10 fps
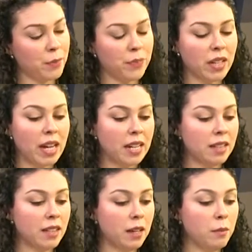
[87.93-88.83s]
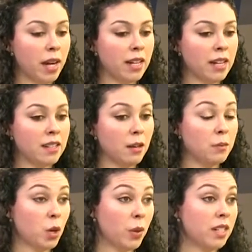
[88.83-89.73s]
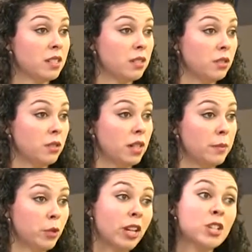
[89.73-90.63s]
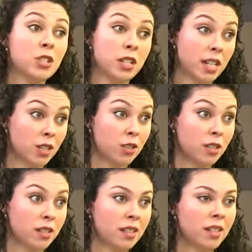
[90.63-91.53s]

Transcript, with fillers: Okay. And they might end up going into immigration detention.